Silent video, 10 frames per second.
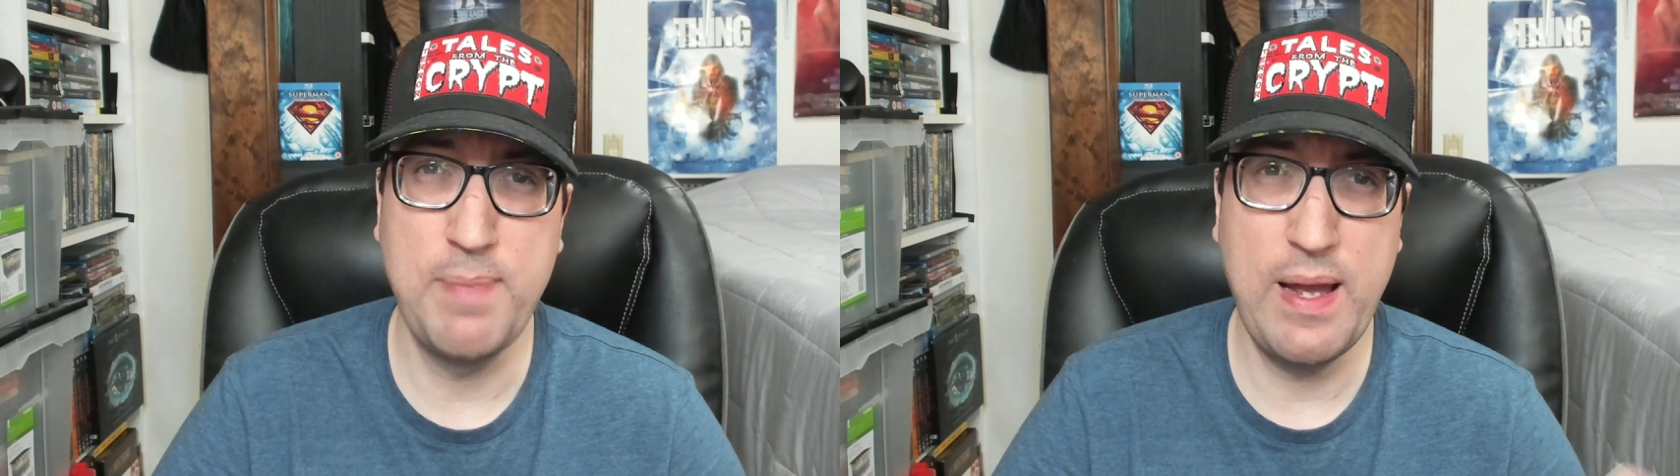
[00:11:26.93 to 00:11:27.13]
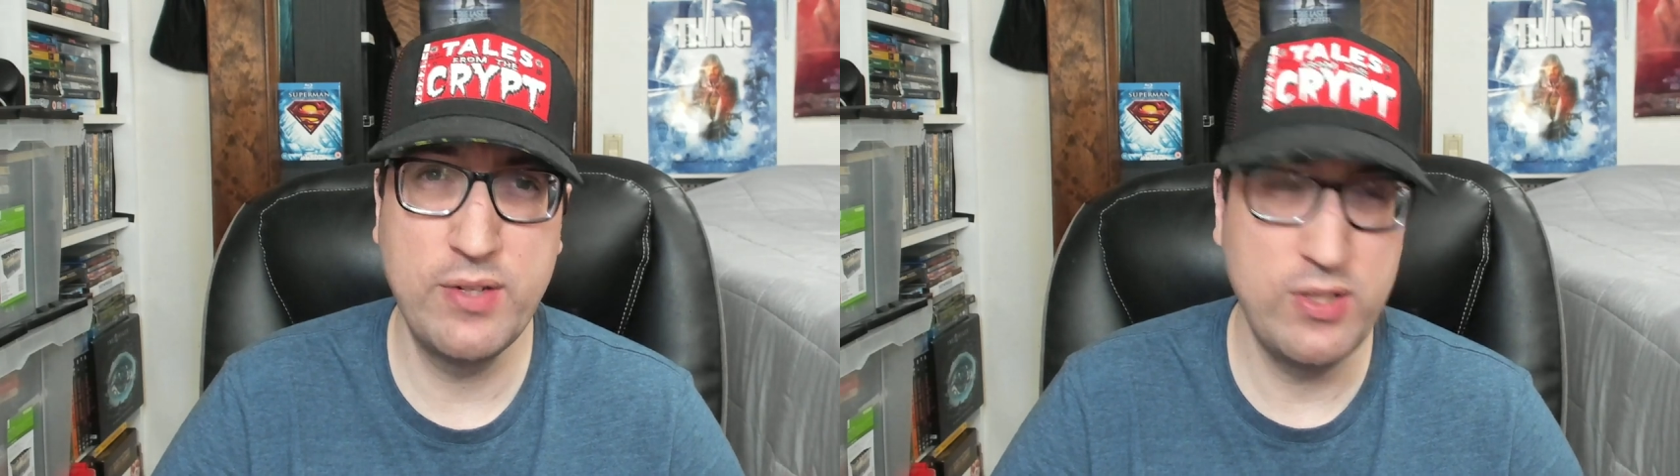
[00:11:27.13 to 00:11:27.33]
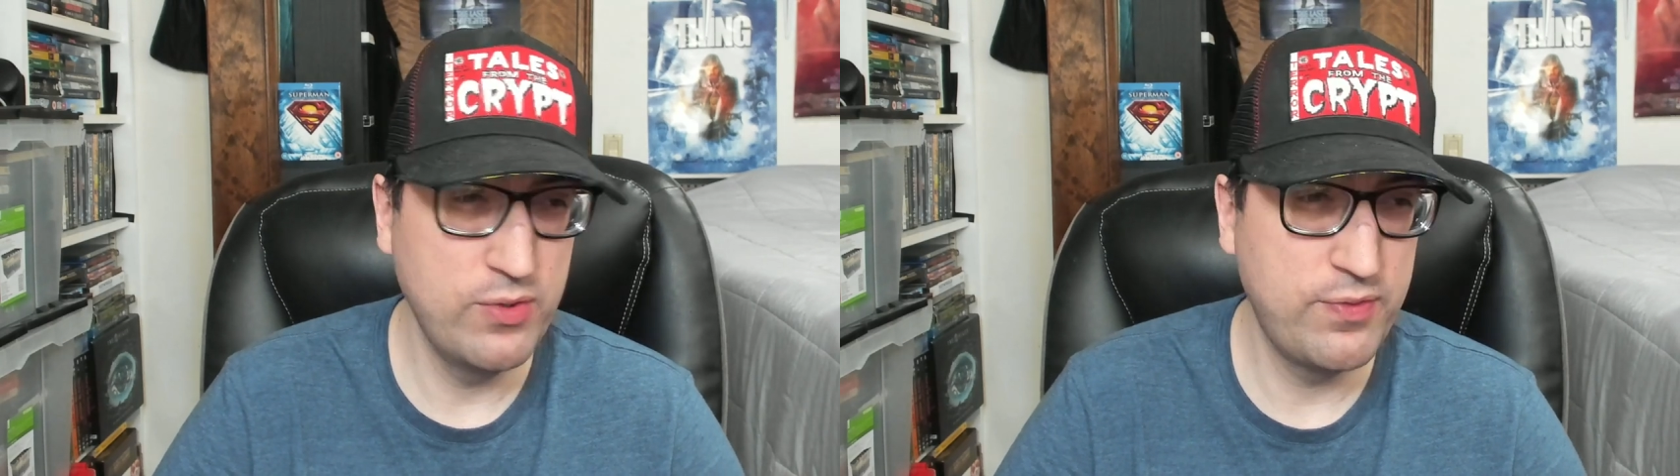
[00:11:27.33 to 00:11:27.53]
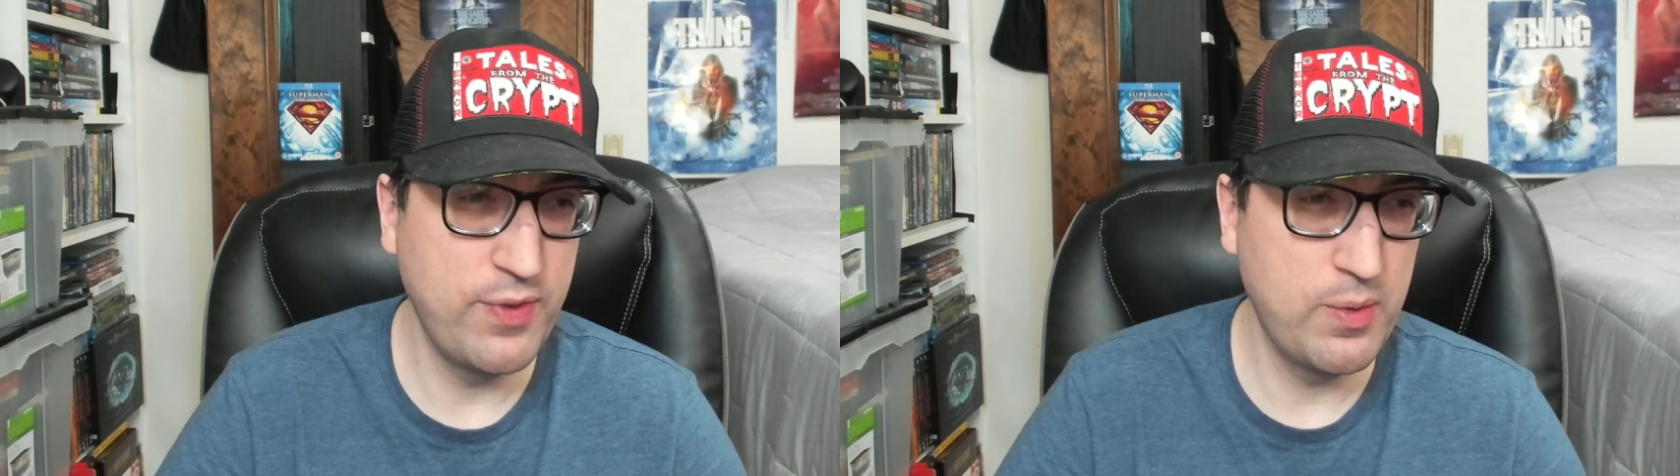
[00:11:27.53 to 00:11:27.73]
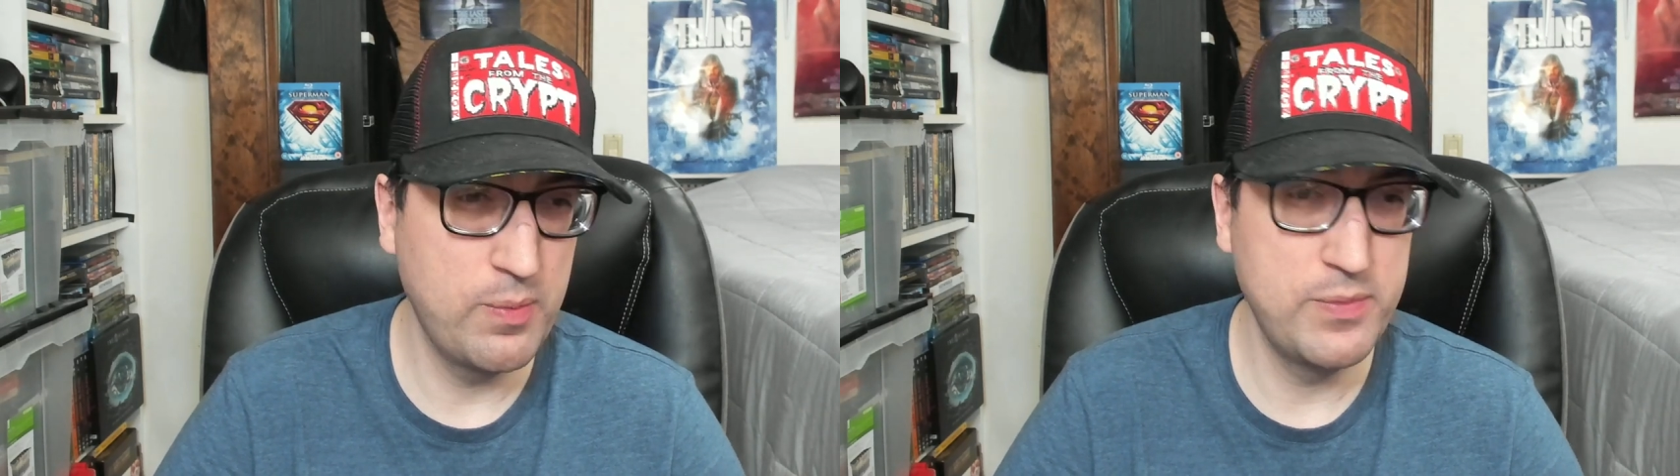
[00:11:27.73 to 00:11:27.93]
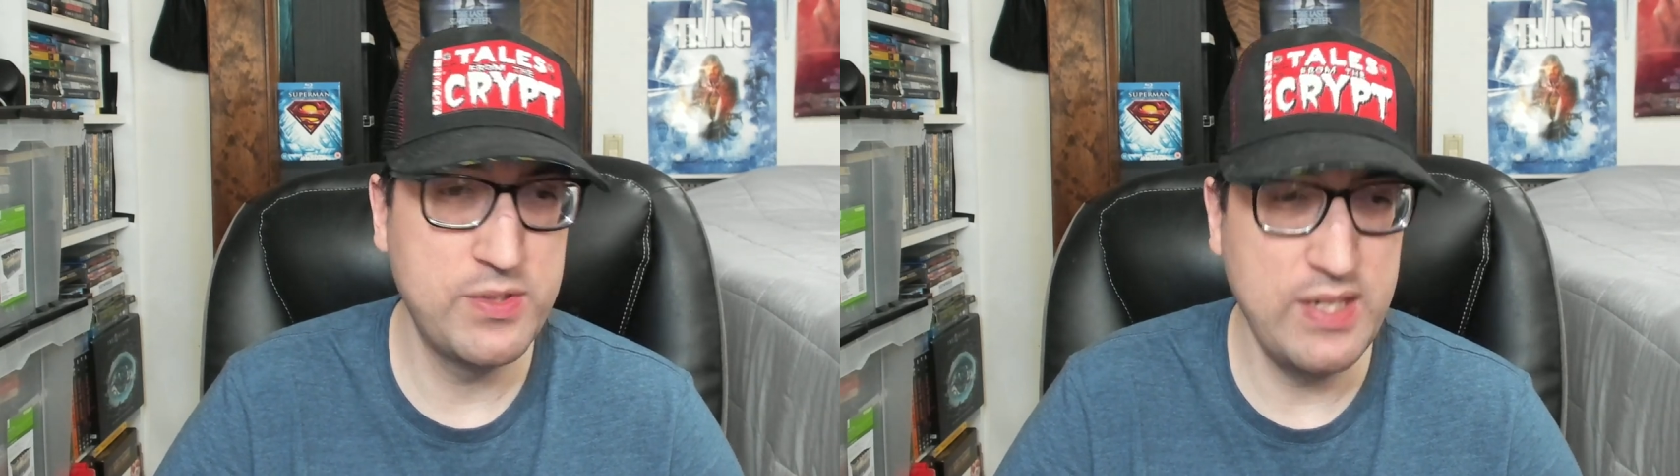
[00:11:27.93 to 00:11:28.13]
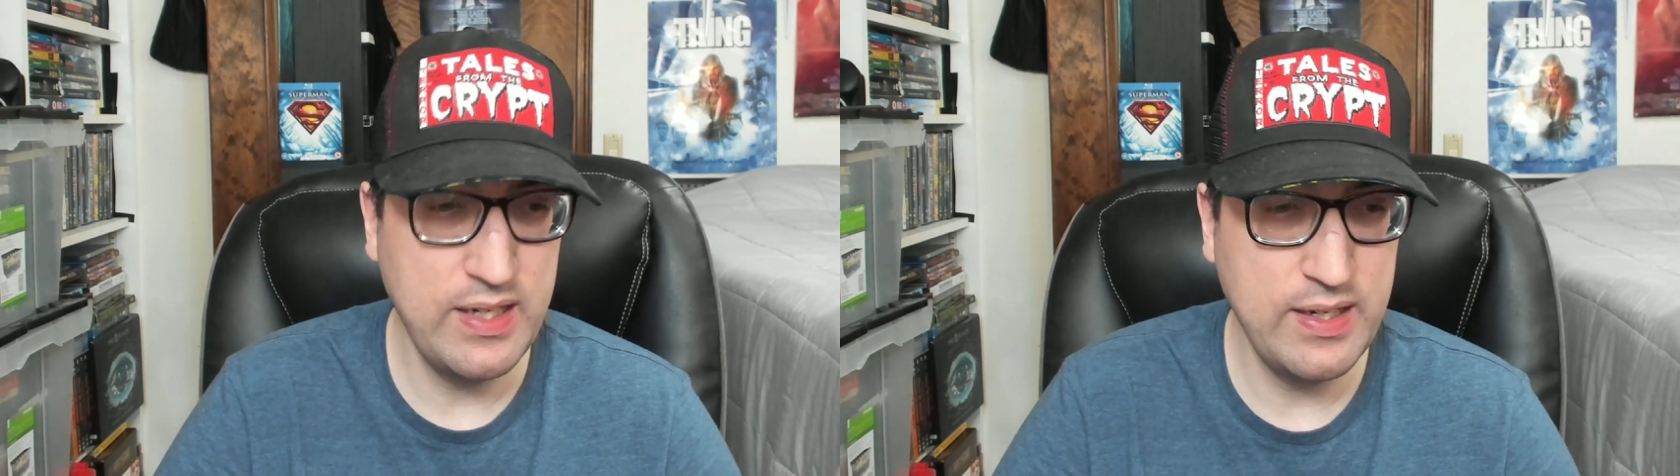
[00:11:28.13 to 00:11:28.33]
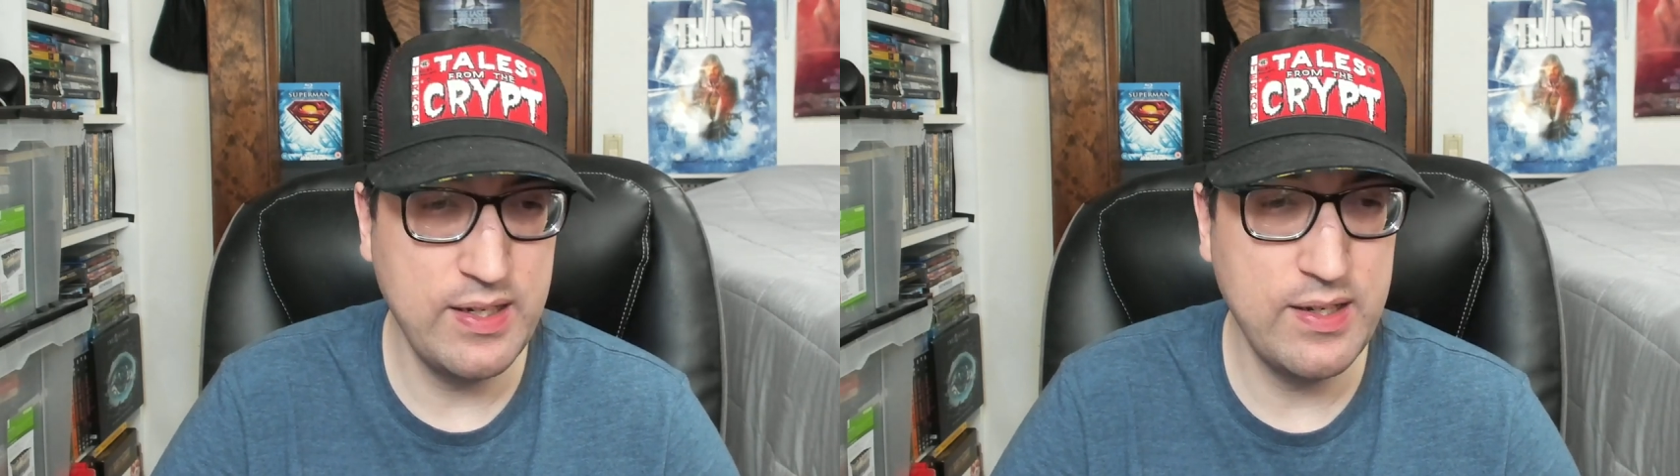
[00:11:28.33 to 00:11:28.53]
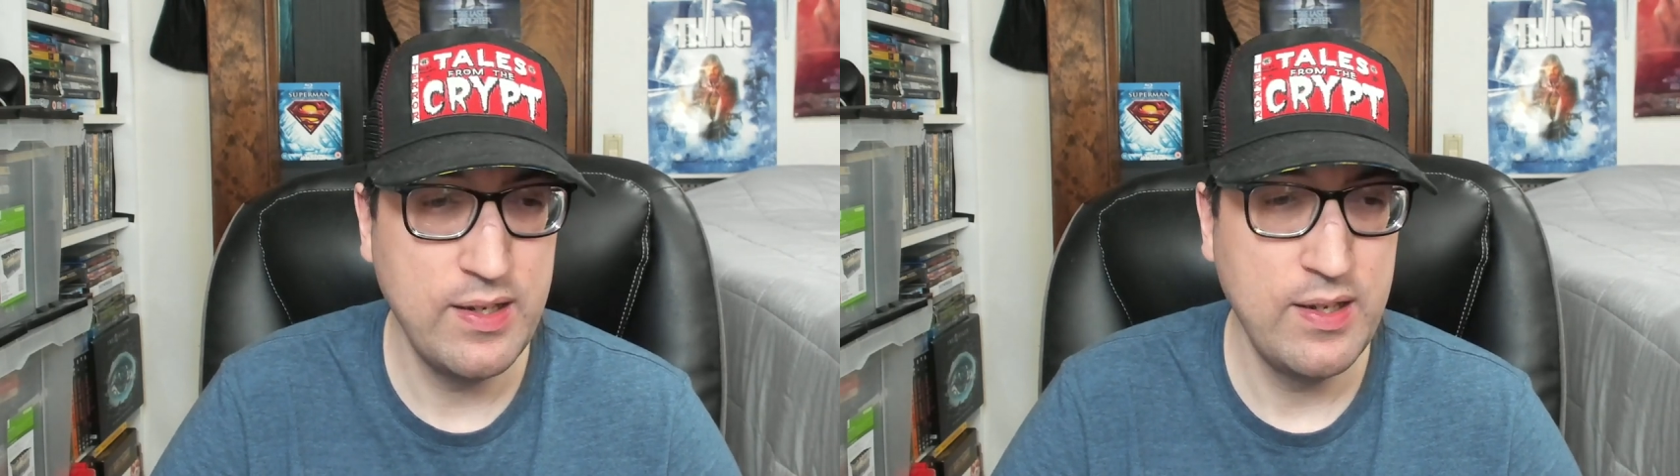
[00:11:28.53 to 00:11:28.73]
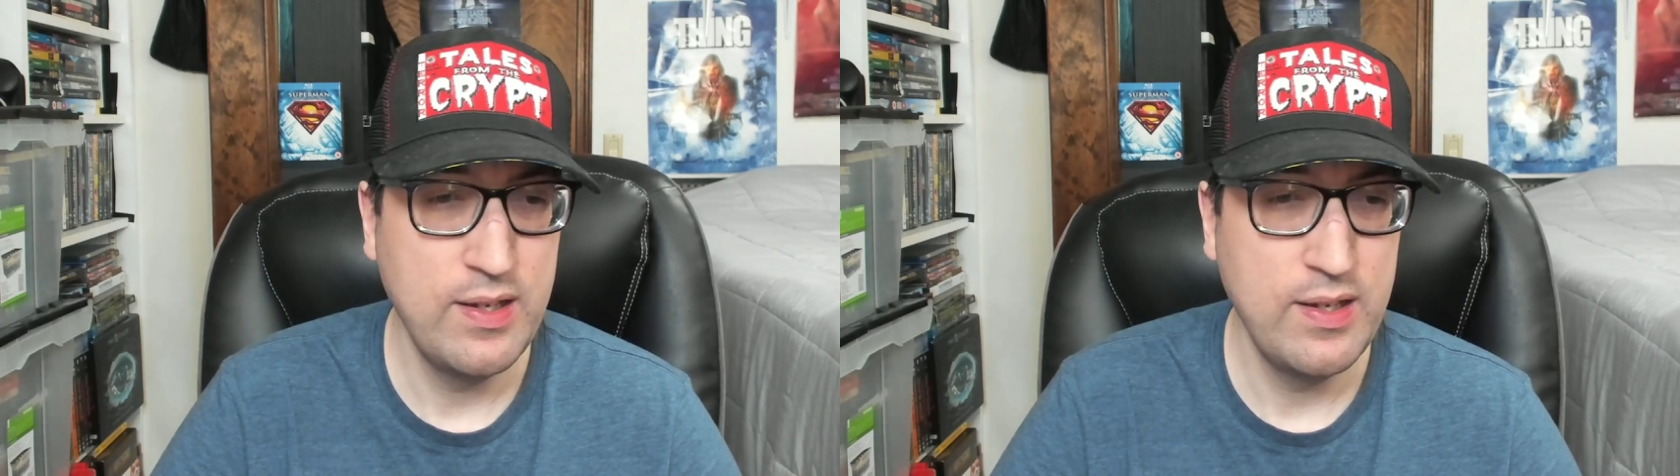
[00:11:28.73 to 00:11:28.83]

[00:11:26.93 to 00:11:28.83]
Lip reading: Ballyhoo Films did,